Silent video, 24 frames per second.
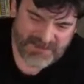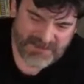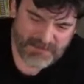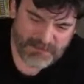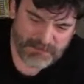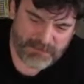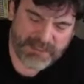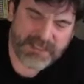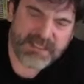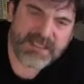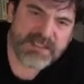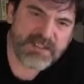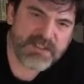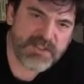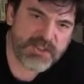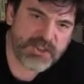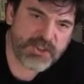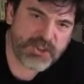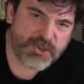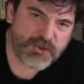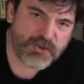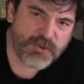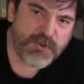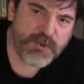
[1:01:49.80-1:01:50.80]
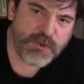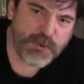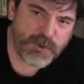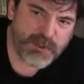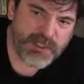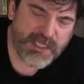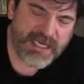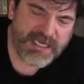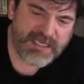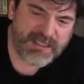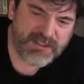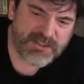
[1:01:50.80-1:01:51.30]
But it is true,
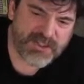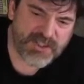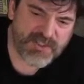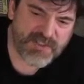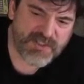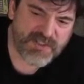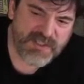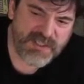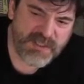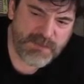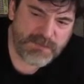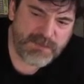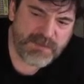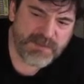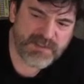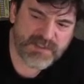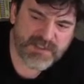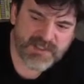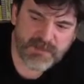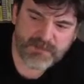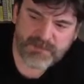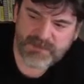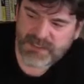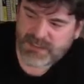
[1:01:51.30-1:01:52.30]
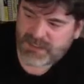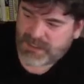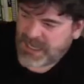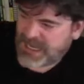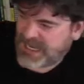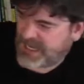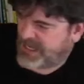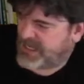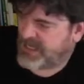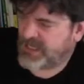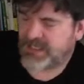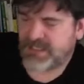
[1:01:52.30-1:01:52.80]
like just keeping something
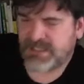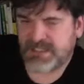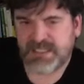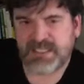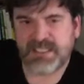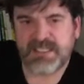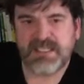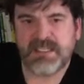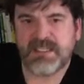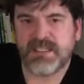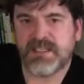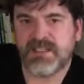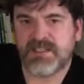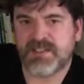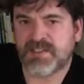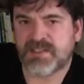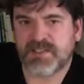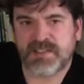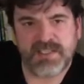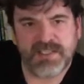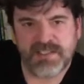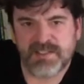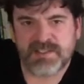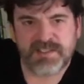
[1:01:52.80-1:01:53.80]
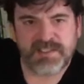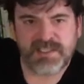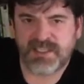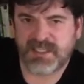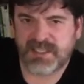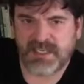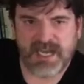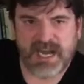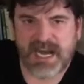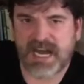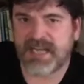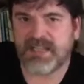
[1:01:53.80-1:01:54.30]
handy is
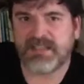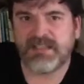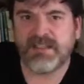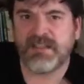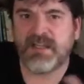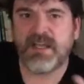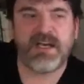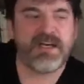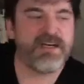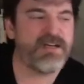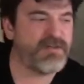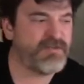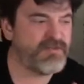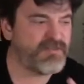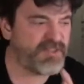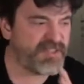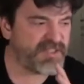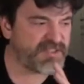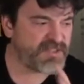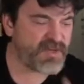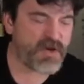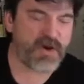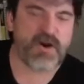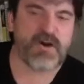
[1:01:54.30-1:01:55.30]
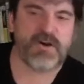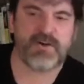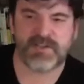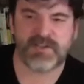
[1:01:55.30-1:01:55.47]
key. I love guitar